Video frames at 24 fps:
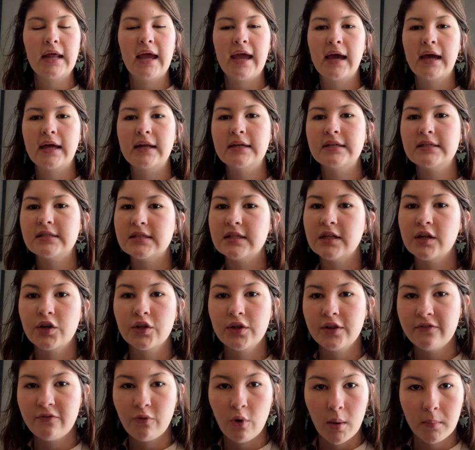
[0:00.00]
and it's
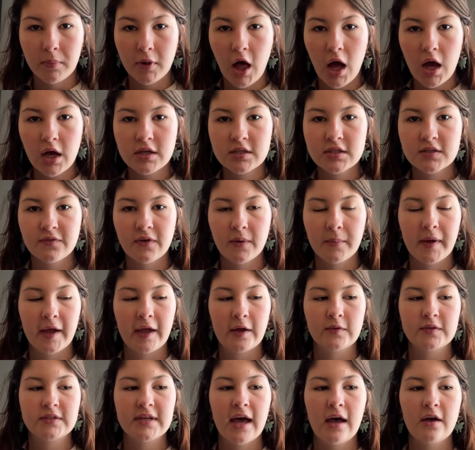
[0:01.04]
literally 4 blocks from my
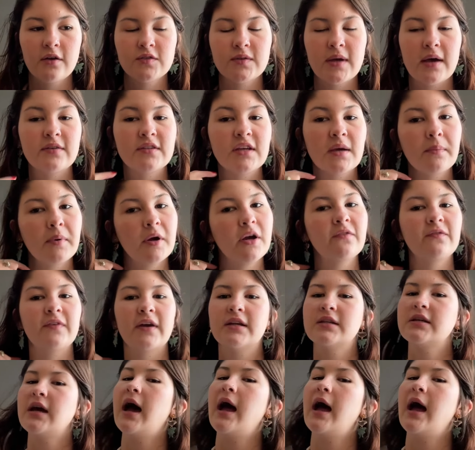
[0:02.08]
hotel. So I was like, perfect.